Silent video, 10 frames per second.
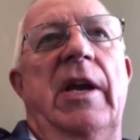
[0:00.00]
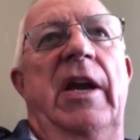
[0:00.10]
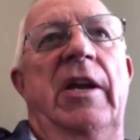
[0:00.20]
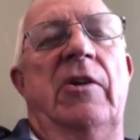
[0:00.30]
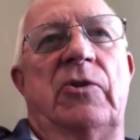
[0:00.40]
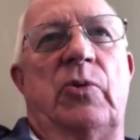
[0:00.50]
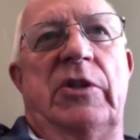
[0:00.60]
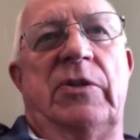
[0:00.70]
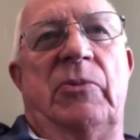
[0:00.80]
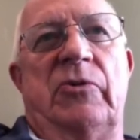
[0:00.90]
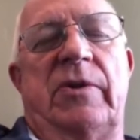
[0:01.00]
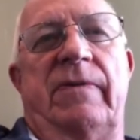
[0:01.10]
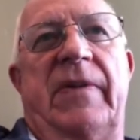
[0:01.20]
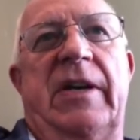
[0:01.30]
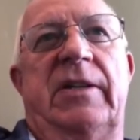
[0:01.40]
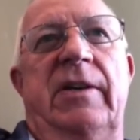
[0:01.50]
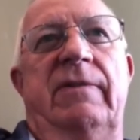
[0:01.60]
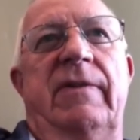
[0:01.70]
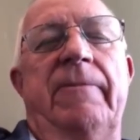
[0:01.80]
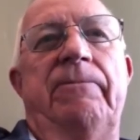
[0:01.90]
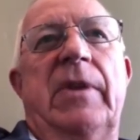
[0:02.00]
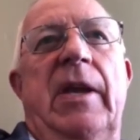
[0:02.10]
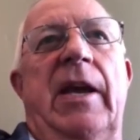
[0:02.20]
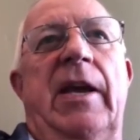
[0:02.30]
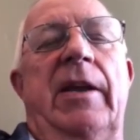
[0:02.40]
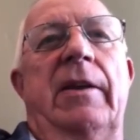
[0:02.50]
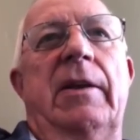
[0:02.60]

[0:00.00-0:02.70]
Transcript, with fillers: He knows what's most effective. And